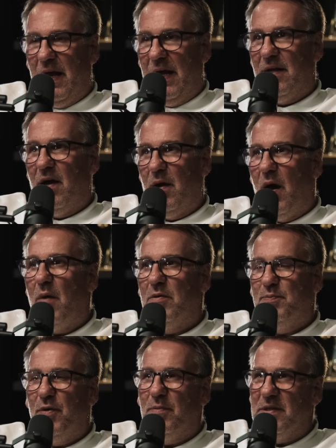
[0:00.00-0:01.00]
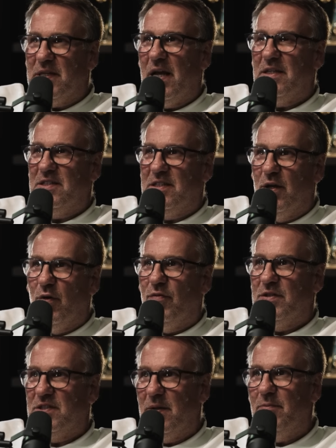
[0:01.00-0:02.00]
And I, I would probably say a
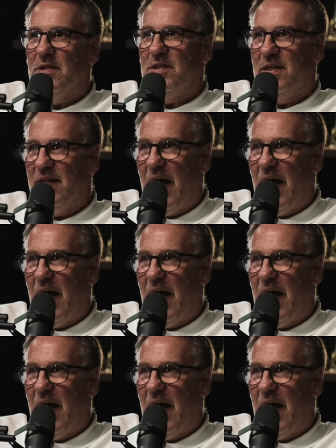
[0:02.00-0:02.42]
Silva similar to